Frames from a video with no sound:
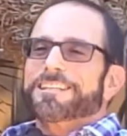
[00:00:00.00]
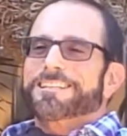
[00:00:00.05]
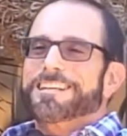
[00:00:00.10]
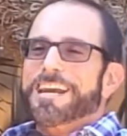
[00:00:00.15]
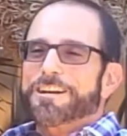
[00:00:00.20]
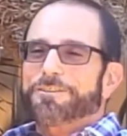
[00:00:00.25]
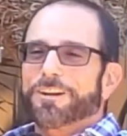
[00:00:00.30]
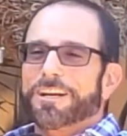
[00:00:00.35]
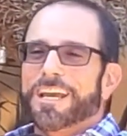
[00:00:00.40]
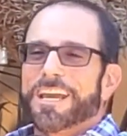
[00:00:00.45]

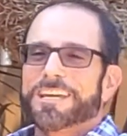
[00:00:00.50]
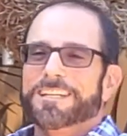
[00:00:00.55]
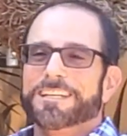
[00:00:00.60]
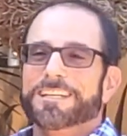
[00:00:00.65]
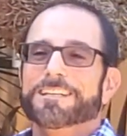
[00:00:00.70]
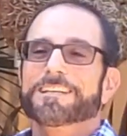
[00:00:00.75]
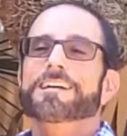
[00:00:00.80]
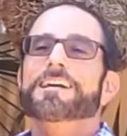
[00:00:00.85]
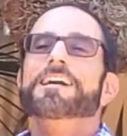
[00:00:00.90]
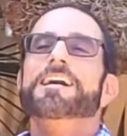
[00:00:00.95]

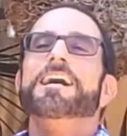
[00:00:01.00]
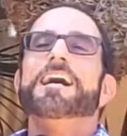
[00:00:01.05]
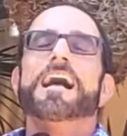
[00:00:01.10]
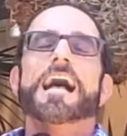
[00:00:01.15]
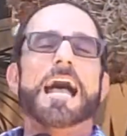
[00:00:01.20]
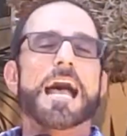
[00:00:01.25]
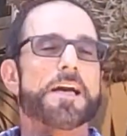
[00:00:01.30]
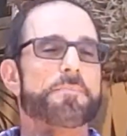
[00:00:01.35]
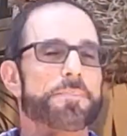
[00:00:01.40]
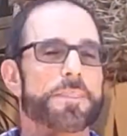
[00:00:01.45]
segregated.
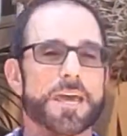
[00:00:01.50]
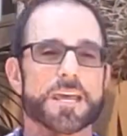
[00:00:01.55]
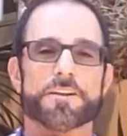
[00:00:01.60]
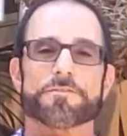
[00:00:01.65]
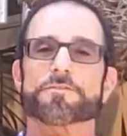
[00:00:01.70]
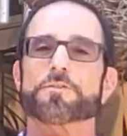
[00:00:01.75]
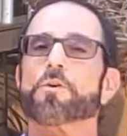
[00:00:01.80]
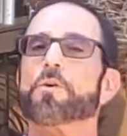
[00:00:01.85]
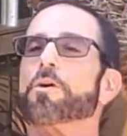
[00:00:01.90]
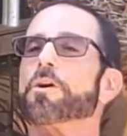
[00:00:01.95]
And then,
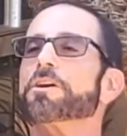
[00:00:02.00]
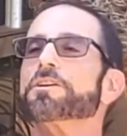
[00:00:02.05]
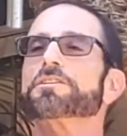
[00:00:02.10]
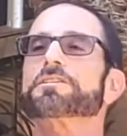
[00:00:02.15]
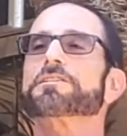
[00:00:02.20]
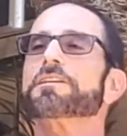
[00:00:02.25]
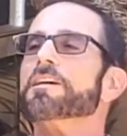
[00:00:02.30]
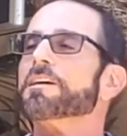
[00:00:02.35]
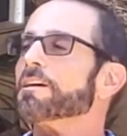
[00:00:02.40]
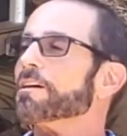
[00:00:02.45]
of
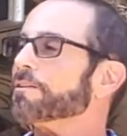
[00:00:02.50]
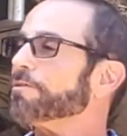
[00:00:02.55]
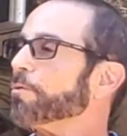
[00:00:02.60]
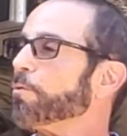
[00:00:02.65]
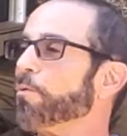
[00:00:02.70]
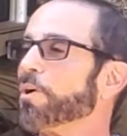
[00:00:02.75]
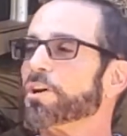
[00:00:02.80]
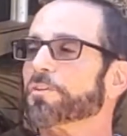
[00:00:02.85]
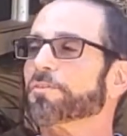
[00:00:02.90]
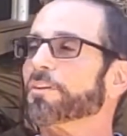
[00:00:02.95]
course, the
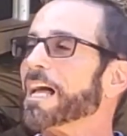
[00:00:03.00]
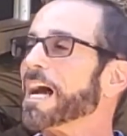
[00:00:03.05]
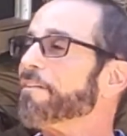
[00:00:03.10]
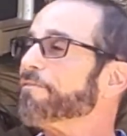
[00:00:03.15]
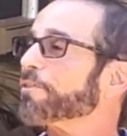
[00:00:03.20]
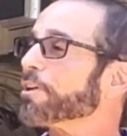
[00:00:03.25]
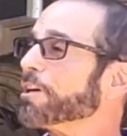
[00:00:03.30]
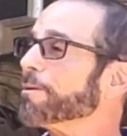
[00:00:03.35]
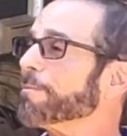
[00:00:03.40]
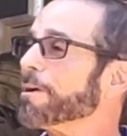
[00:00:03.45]
wonderful
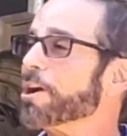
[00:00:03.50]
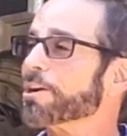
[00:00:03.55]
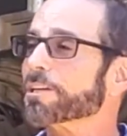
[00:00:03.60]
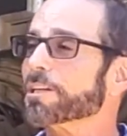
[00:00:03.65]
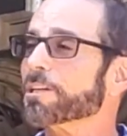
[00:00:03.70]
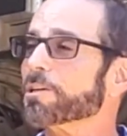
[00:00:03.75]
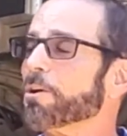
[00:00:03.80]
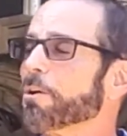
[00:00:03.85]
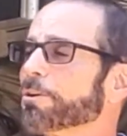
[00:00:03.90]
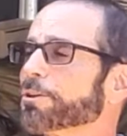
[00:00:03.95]
African-American
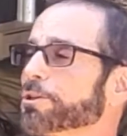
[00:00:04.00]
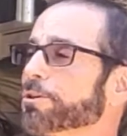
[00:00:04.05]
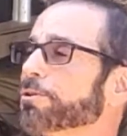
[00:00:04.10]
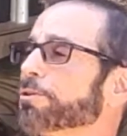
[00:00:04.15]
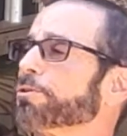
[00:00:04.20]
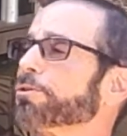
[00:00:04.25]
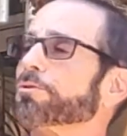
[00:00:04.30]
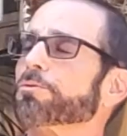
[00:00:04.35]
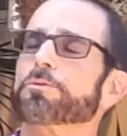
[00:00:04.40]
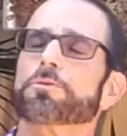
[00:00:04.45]
culture
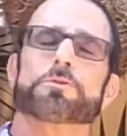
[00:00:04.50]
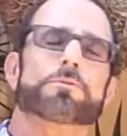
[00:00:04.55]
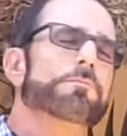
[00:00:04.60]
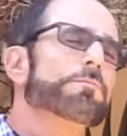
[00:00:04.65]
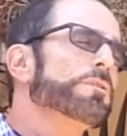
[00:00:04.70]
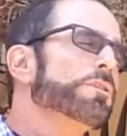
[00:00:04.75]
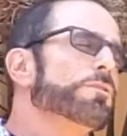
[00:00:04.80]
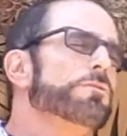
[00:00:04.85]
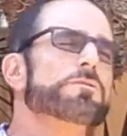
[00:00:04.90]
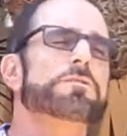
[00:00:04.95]
through
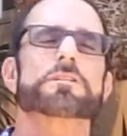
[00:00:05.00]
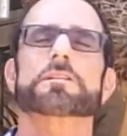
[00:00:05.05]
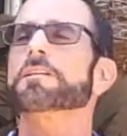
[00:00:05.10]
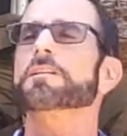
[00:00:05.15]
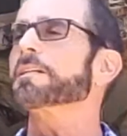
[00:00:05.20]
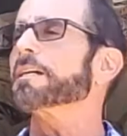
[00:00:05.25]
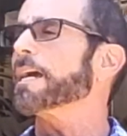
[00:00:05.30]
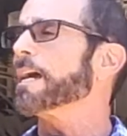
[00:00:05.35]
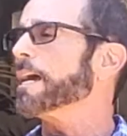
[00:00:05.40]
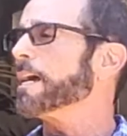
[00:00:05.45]

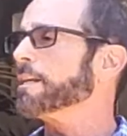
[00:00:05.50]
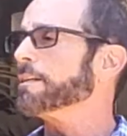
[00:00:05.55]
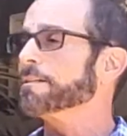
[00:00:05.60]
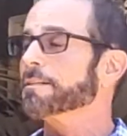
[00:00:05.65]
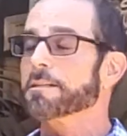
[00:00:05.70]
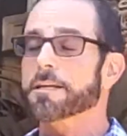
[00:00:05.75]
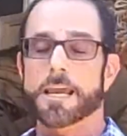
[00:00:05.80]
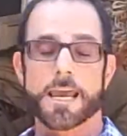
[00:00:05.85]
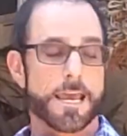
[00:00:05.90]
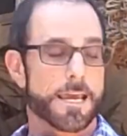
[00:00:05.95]
music
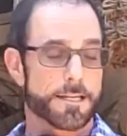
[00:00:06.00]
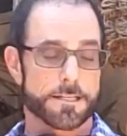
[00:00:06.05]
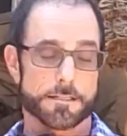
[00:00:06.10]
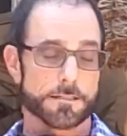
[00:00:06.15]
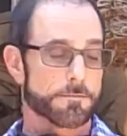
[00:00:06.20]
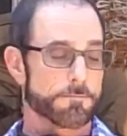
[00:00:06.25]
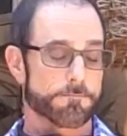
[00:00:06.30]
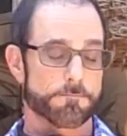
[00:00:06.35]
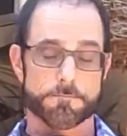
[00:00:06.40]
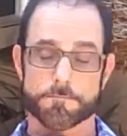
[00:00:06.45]
and
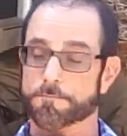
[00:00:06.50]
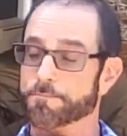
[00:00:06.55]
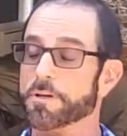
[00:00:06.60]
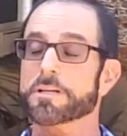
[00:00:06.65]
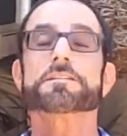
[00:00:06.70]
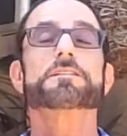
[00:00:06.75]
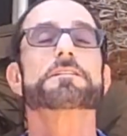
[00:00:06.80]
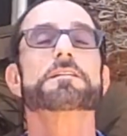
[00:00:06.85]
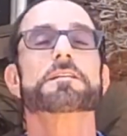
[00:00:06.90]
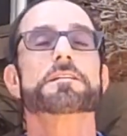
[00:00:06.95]

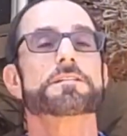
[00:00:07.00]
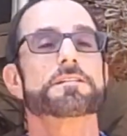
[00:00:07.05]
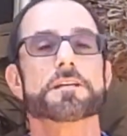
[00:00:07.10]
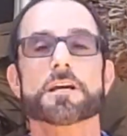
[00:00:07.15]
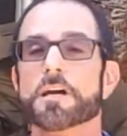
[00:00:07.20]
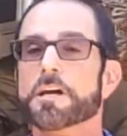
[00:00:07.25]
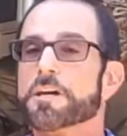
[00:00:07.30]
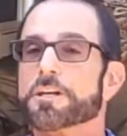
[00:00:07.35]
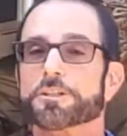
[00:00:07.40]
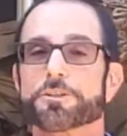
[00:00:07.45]
business
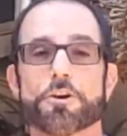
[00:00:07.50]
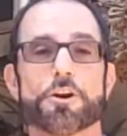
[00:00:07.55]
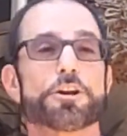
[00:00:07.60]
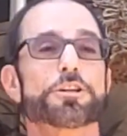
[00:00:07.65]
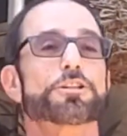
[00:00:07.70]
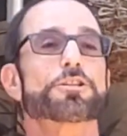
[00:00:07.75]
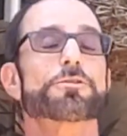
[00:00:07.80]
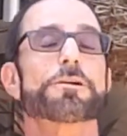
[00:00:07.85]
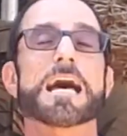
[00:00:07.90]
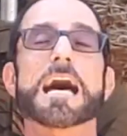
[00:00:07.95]

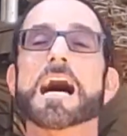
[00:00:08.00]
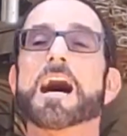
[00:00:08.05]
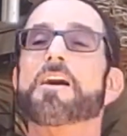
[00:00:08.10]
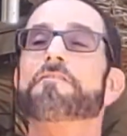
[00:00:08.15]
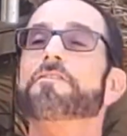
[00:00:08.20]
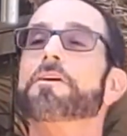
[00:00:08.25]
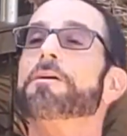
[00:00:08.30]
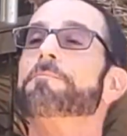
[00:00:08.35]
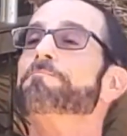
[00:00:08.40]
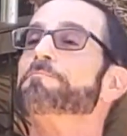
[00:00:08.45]
started to
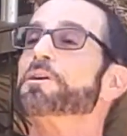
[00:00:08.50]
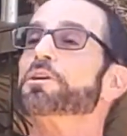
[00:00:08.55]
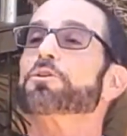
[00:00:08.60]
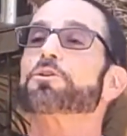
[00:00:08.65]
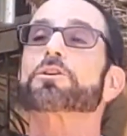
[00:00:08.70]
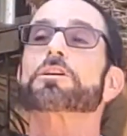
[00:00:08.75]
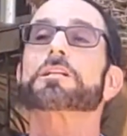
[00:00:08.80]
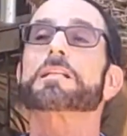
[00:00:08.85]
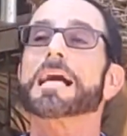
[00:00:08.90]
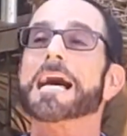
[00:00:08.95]
have a
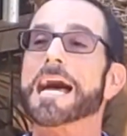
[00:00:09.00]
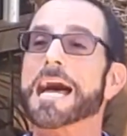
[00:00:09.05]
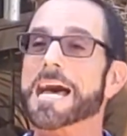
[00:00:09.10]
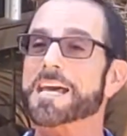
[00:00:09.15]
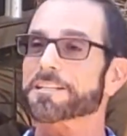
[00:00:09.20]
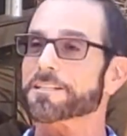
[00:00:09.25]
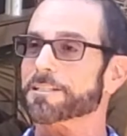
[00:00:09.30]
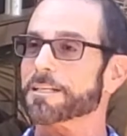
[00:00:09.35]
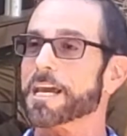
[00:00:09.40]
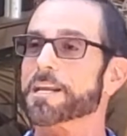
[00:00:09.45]
middle
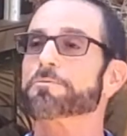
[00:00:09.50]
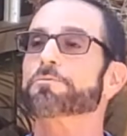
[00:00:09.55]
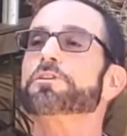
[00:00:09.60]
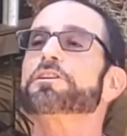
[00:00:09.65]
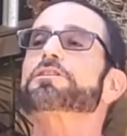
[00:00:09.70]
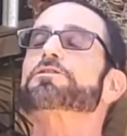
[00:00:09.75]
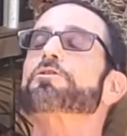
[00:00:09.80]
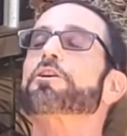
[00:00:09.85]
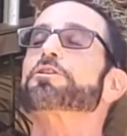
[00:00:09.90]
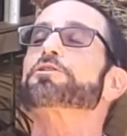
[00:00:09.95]
class and really
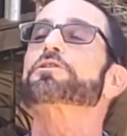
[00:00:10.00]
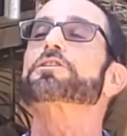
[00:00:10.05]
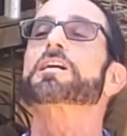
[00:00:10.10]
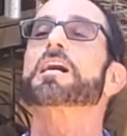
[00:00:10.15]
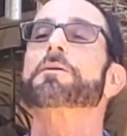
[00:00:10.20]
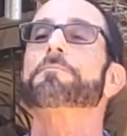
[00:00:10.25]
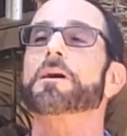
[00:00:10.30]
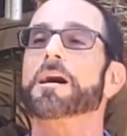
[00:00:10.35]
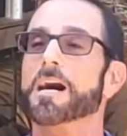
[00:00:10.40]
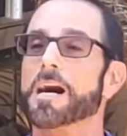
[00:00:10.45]
started to
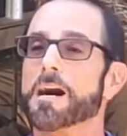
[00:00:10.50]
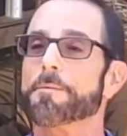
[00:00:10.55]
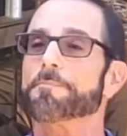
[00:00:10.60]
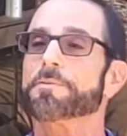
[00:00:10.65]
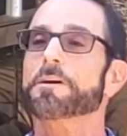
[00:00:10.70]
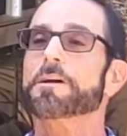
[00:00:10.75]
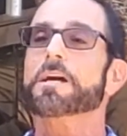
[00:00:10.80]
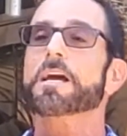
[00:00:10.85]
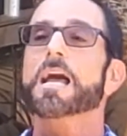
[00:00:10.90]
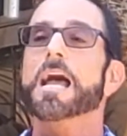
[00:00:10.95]
come
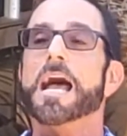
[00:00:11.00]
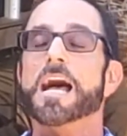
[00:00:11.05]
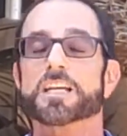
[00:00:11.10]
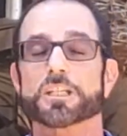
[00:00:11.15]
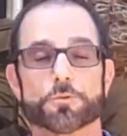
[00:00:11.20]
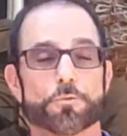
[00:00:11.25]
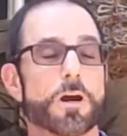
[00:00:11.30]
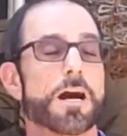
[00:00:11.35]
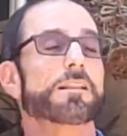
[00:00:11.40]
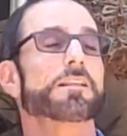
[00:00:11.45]
up,
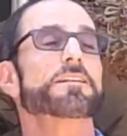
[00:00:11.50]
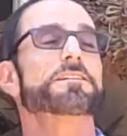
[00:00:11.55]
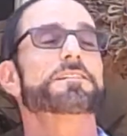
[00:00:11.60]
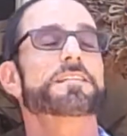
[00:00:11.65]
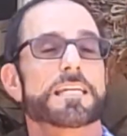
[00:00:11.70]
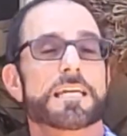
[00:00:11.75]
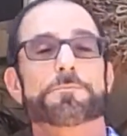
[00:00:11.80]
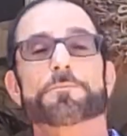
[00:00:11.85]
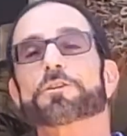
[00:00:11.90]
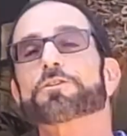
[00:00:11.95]
as well as the
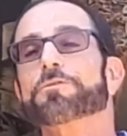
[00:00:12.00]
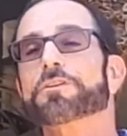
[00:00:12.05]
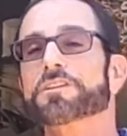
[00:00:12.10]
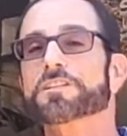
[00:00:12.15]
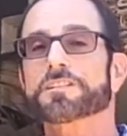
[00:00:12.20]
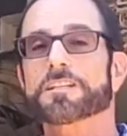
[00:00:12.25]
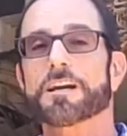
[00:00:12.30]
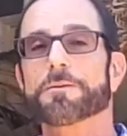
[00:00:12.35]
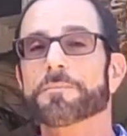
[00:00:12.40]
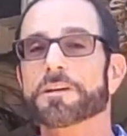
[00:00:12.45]

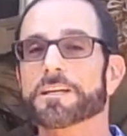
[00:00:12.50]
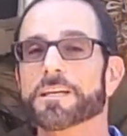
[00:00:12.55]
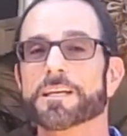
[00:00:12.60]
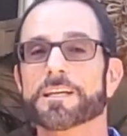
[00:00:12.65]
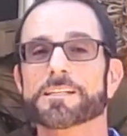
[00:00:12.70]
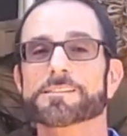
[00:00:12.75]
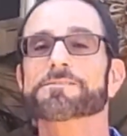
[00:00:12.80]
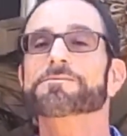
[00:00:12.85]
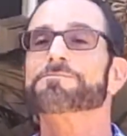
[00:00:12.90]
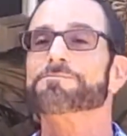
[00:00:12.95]
immigrants coming
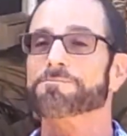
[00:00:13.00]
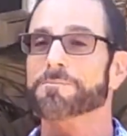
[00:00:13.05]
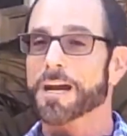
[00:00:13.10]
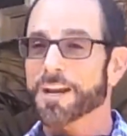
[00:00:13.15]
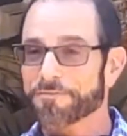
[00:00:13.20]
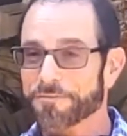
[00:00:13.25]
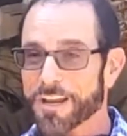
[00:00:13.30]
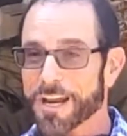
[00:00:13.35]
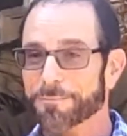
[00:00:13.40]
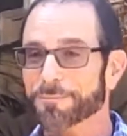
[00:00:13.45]
in,
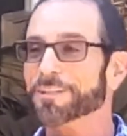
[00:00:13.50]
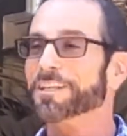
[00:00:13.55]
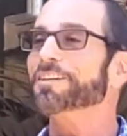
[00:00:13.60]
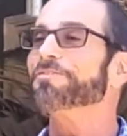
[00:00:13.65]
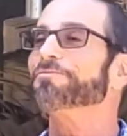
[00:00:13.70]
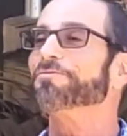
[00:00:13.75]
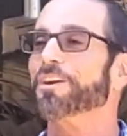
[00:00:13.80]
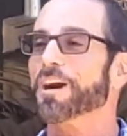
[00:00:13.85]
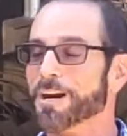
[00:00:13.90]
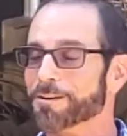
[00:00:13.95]
my family,
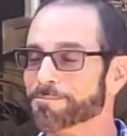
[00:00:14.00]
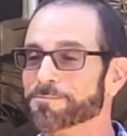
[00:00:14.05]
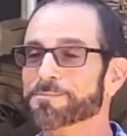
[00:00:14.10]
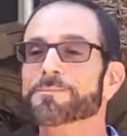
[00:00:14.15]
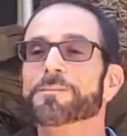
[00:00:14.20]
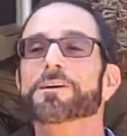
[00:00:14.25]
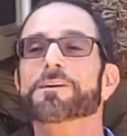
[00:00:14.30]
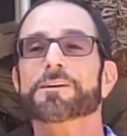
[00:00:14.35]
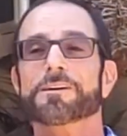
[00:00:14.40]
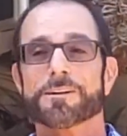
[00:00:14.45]
from
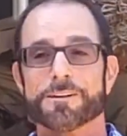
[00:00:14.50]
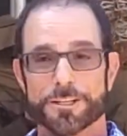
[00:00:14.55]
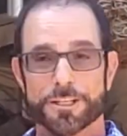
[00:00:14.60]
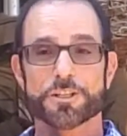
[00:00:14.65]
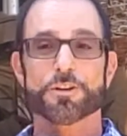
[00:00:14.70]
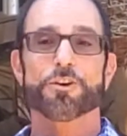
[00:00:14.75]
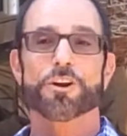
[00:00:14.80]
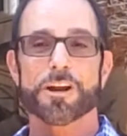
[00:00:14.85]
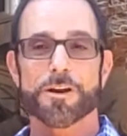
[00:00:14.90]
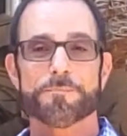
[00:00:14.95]

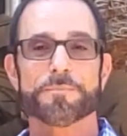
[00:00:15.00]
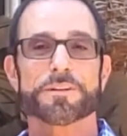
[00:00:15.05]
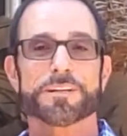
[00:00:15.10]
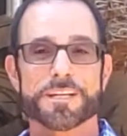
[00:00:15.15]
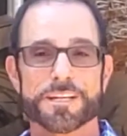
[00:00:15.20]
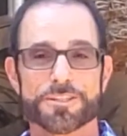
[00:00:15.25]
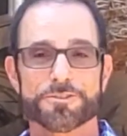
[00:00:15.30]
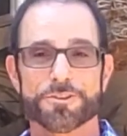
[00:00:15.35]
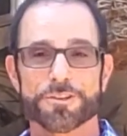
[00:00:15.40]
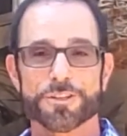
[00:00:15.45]
Europe and
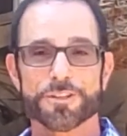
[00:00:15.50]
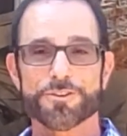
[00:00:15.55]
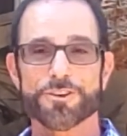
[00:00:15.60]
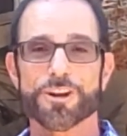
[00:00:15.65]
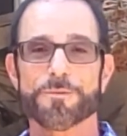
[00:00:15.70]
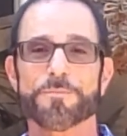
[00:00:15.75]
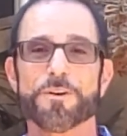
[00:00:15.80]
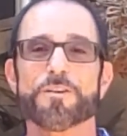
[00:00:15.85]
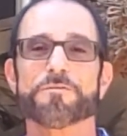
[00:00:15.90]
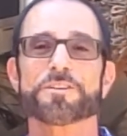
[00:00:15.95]
Eastern
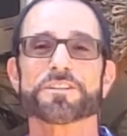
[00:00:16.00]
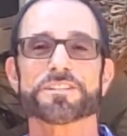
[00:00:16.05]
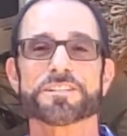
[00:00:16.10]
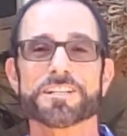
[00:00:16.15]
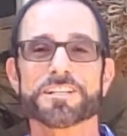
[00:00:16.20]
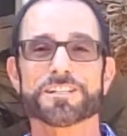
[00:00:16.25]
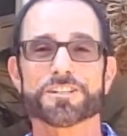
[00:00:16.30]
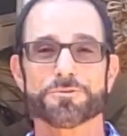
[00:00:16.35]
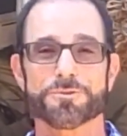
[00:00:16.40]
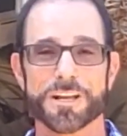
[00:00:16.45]
Europe
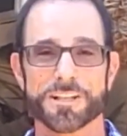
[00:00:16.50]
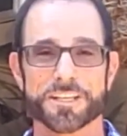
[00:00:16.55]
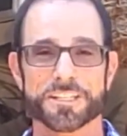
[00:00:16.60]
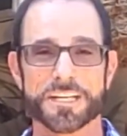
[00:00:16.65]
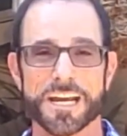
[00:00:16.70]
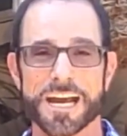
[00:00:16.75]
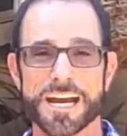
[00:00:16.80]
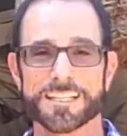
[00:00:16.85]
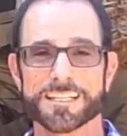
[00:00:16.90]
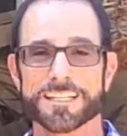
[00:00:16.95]
overseas through Ellis
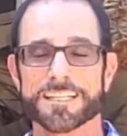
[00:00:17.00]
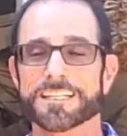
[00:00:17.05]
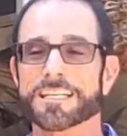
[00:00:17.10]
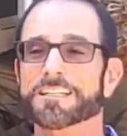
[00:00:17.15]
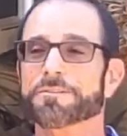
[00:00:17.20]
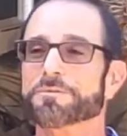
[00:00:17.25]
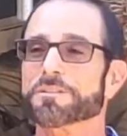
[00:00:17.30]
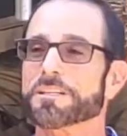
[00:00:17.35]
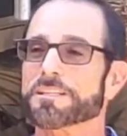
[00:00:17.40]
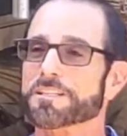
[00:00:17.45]
Island. And
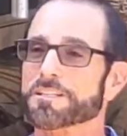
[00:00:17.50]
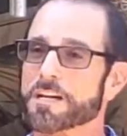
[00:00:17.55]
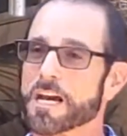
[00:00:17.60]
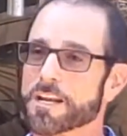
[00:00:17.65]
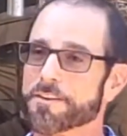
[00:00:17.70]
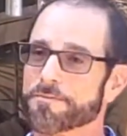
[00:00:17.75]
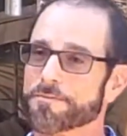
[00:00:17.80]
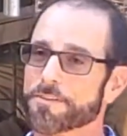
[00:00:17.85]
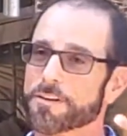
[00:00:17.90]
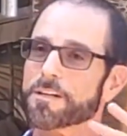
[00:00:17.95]
it was this kind
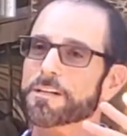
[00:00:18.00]
of